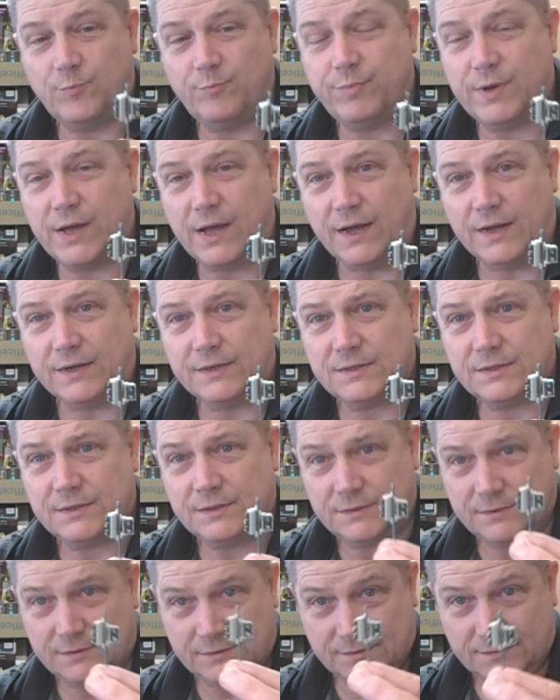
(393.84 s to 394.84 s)
But
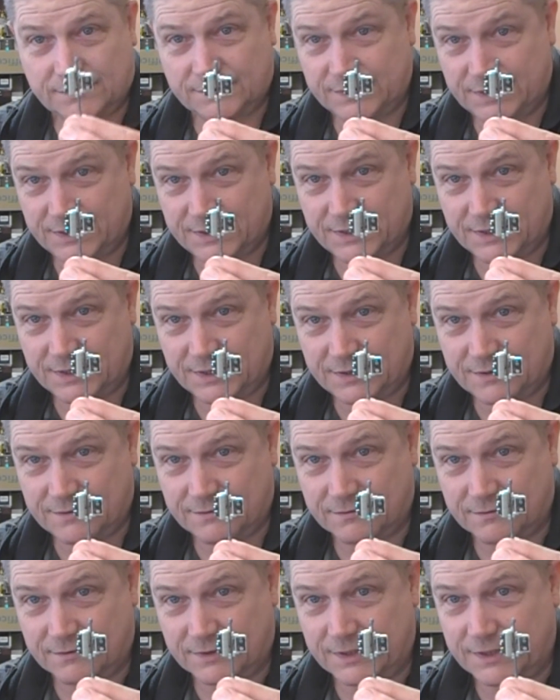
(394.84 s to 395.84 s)
this is
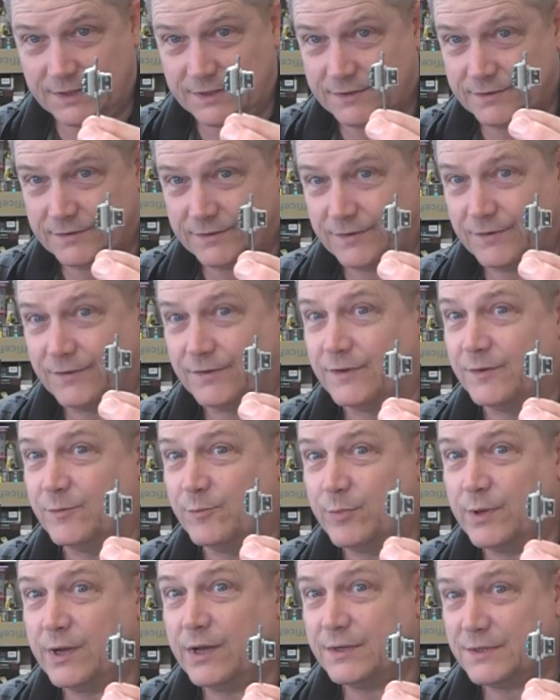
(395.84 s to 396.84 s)
where the
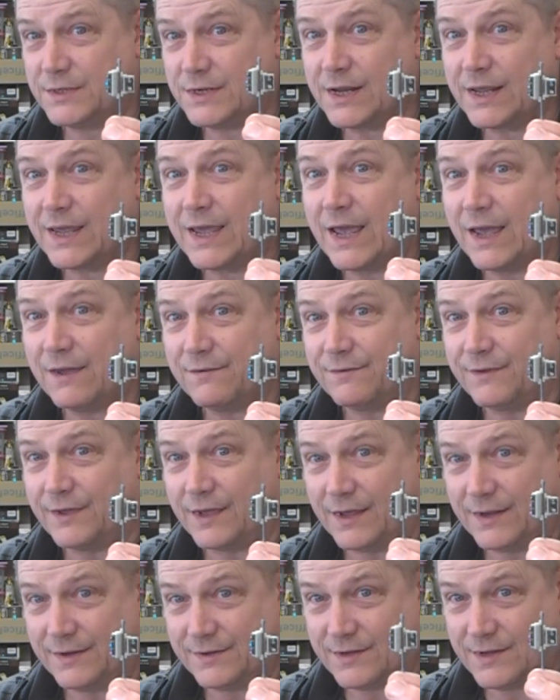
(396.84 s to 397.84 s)
but
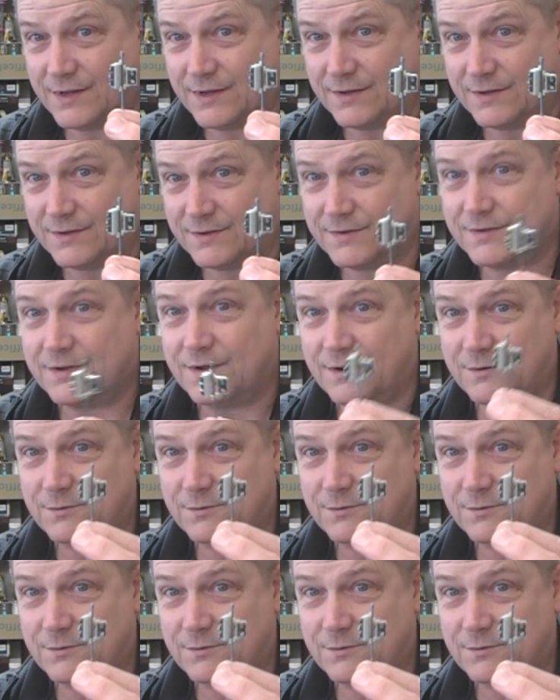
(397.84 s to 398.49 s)
caveat is.